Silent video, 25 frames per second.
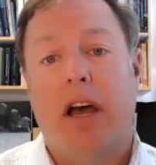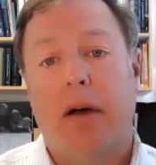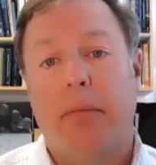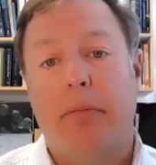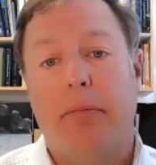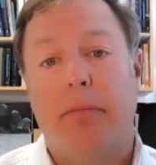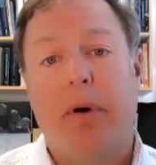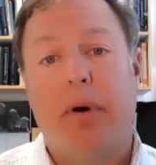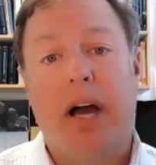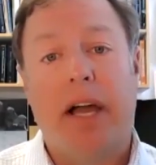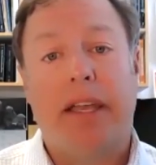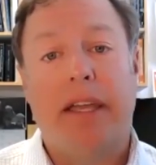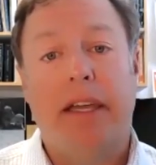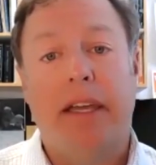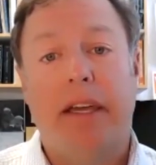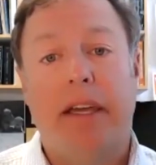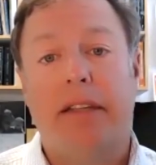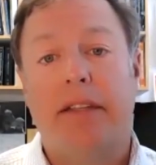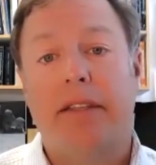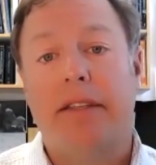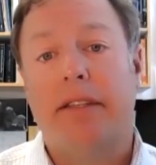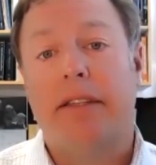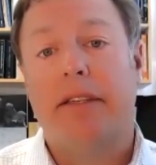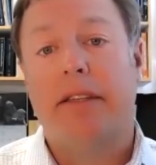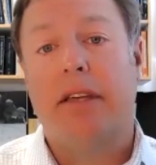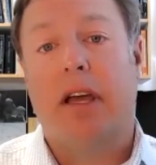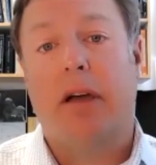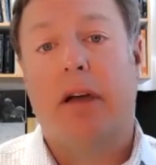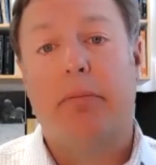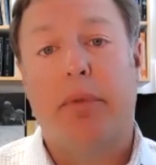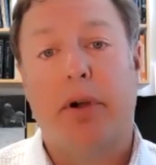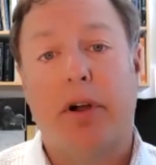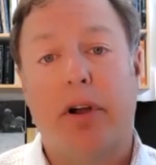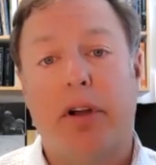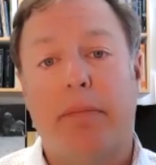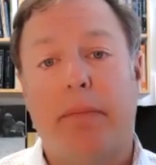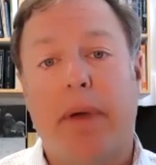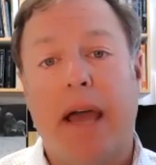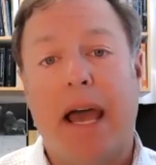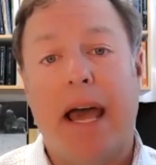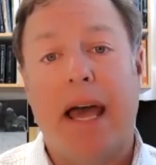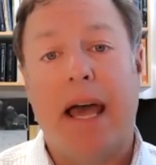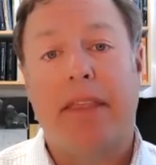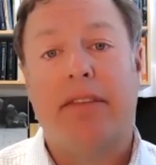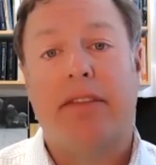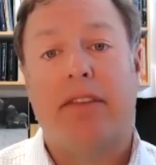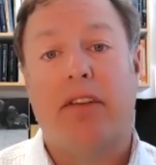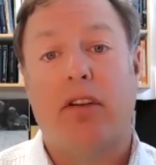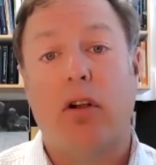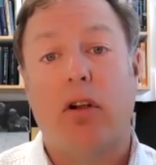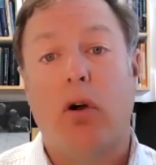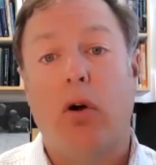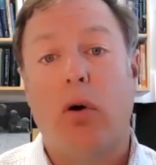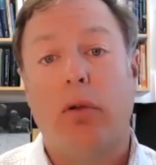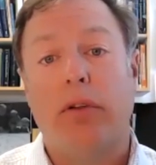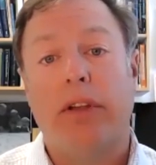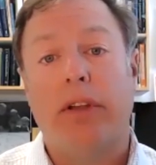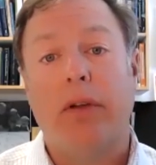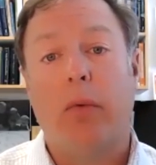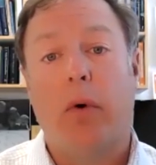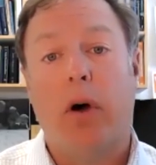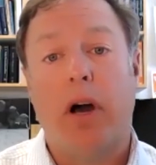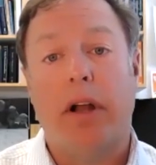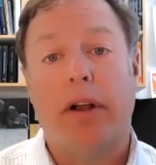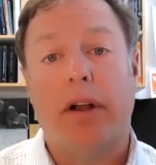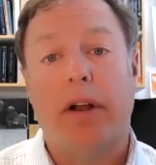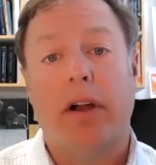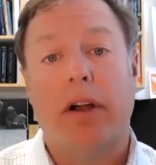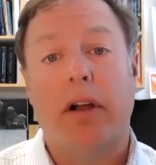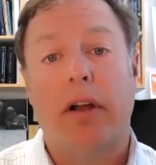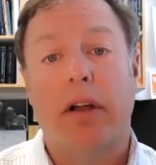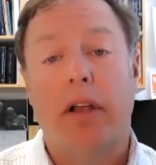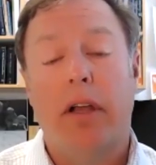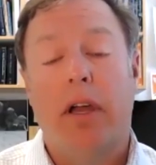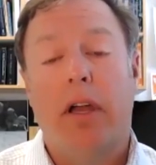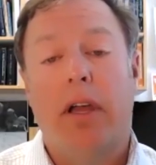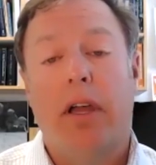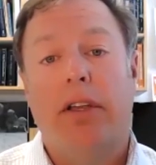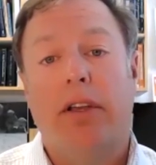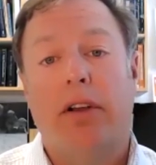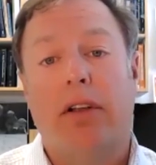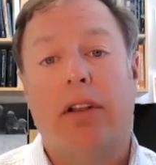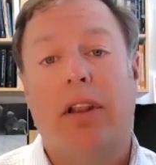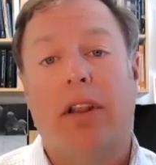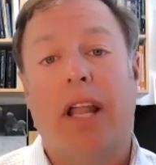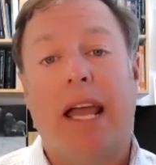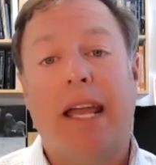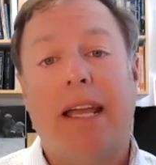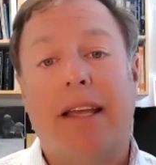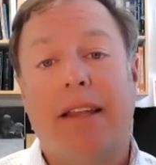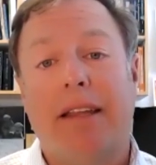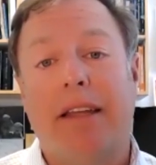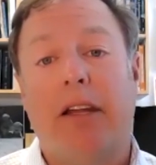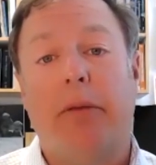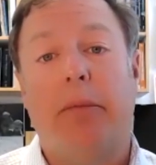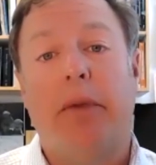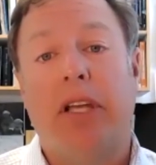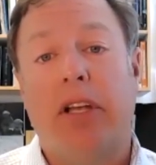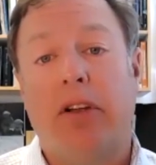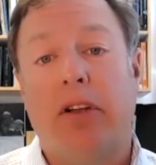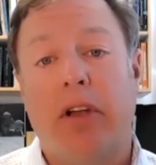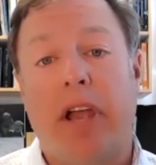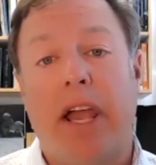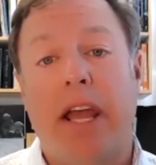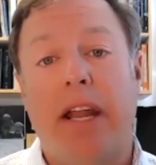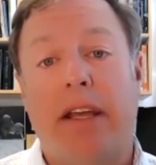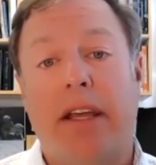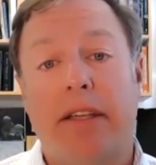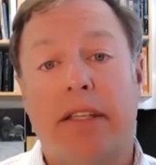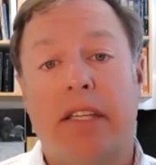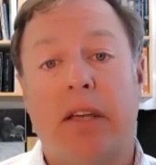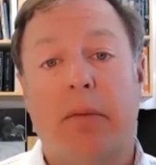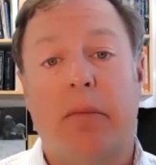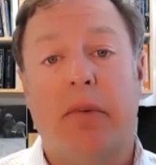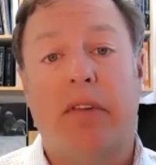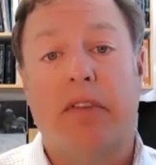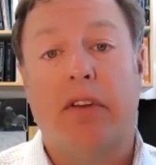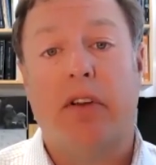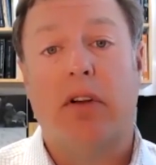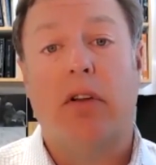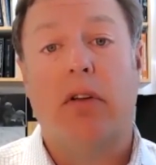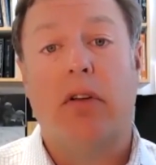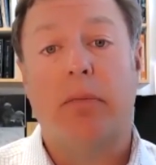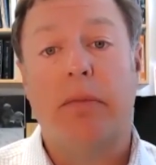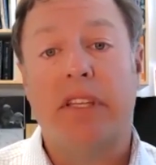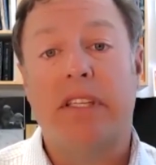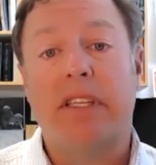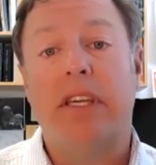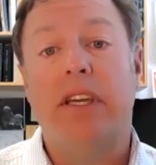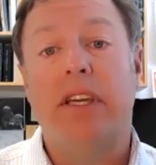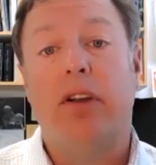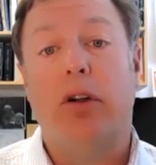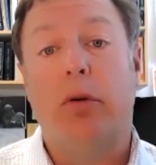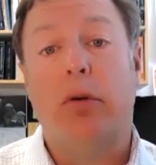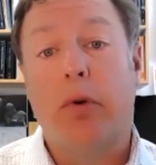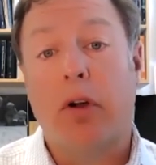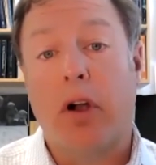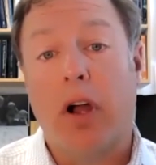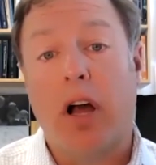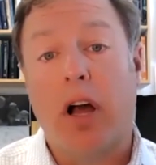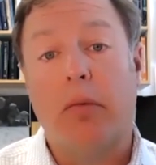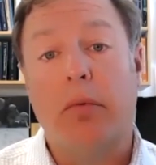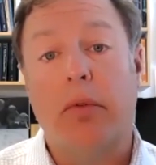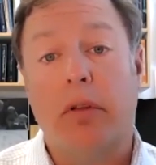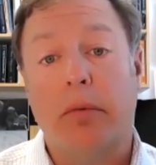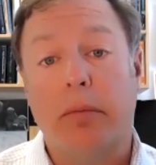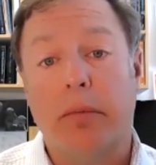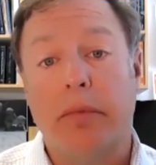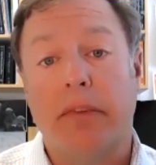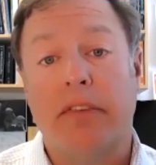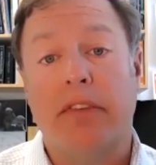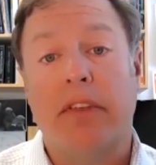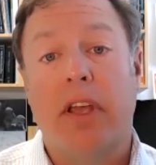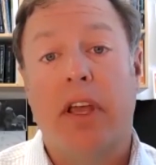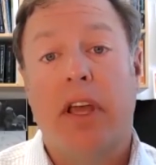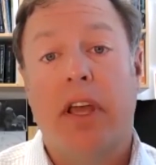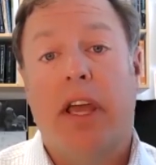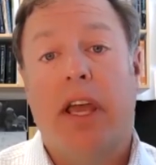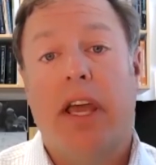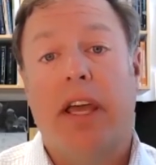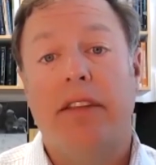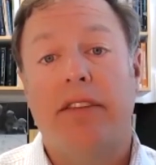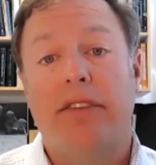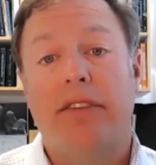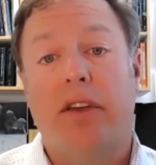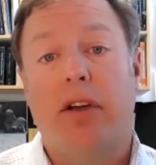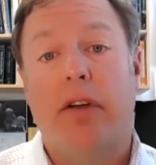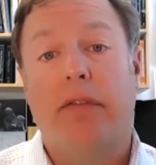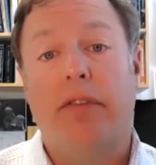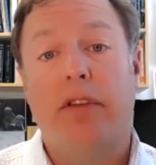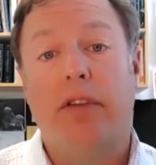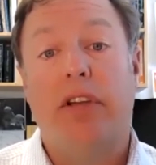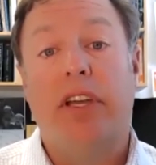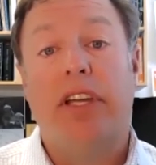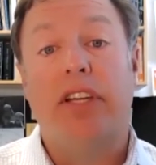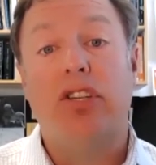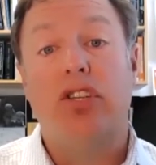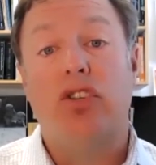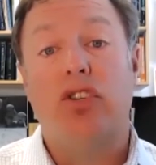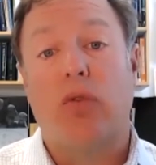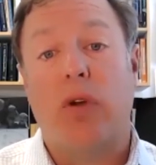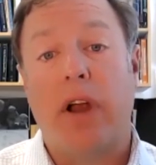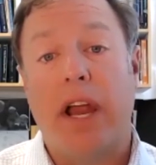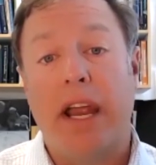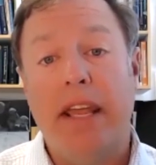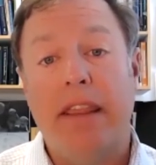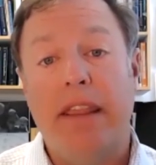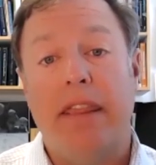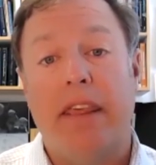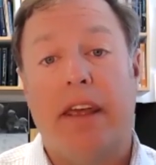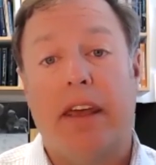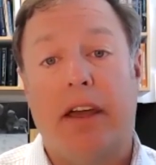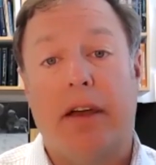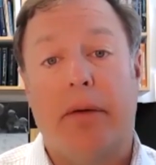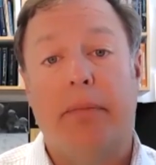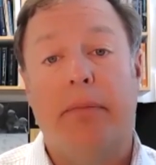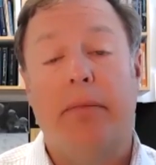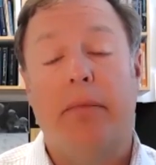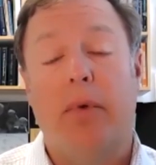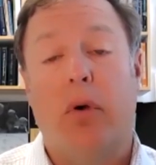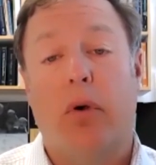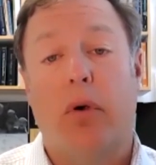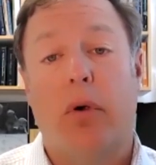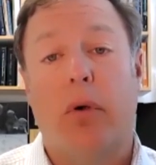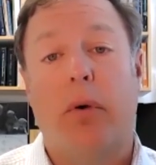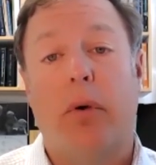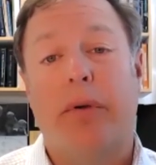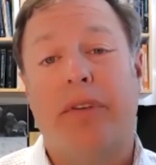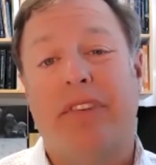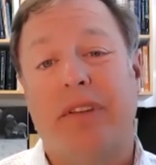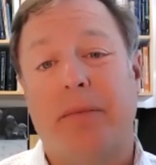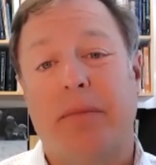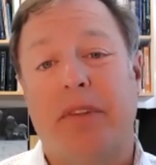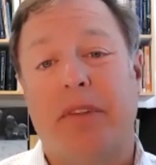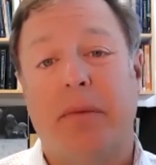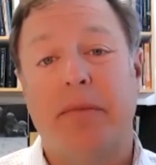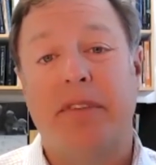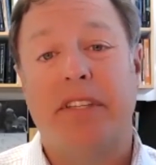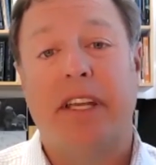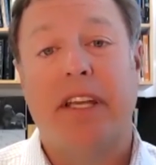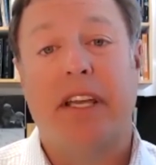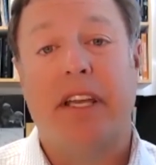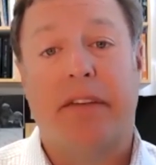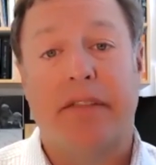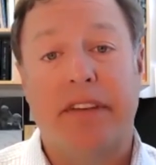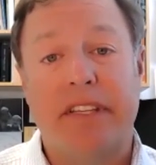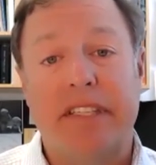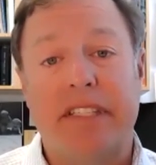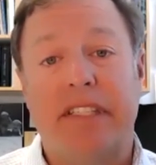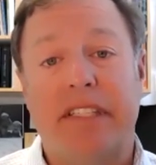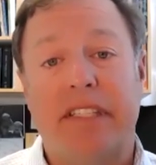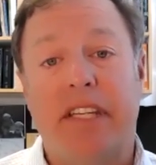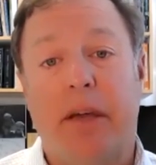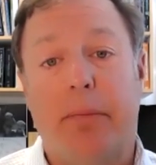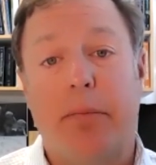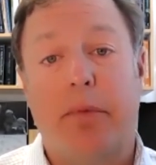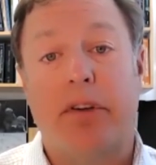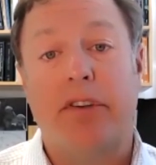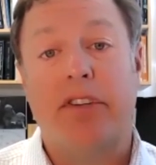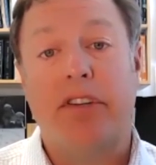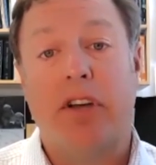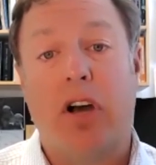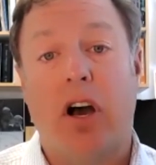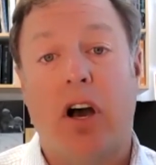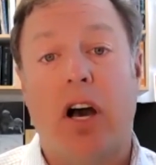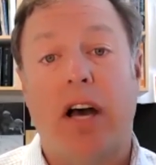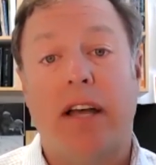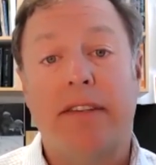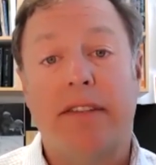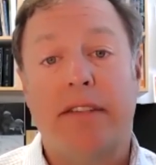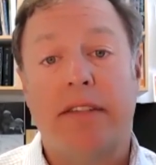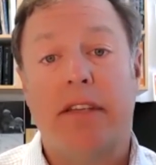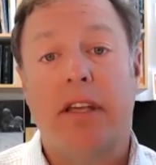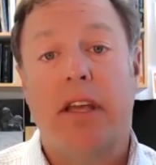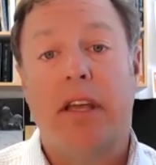buckets, bird baths that are holding water, you're likely to be creating some of your own mosquito problems. And so if you can drain them, or what we sometimes think of as tip or toss,